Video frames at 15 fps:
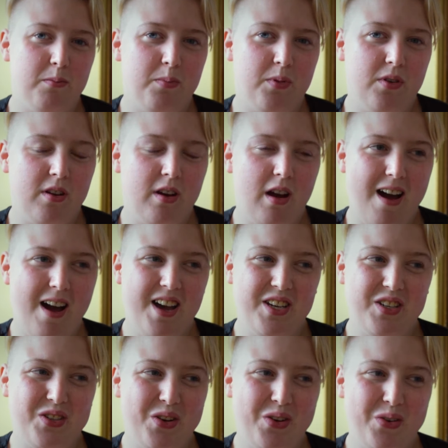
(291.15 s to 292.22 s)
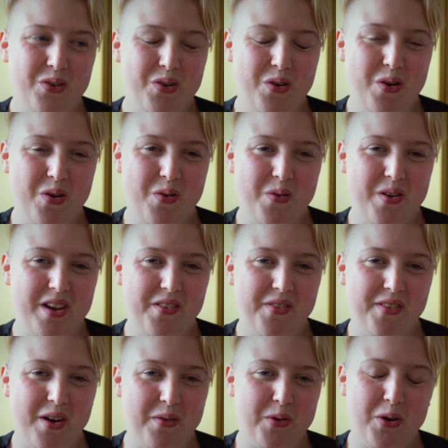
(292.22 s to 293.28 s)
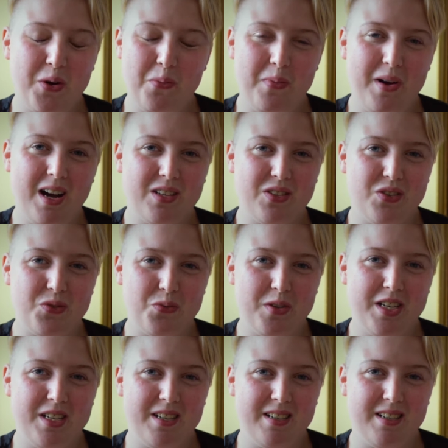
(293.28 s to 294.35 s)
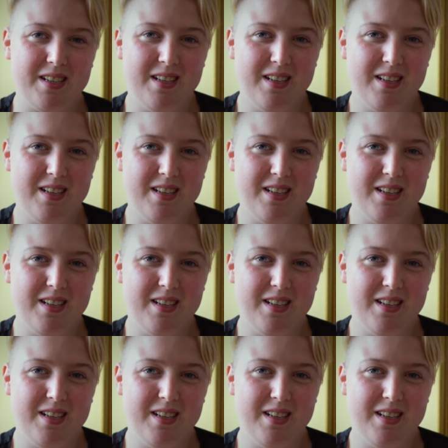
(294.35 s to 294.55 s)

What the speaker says: But I don't know if I would go back to Sweden,